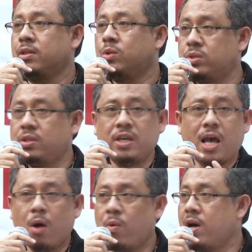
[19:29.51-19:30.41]
to see
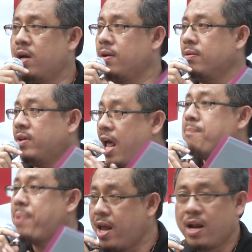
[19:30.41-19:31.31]
our
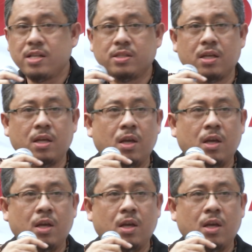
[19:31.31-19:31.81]
grandparents,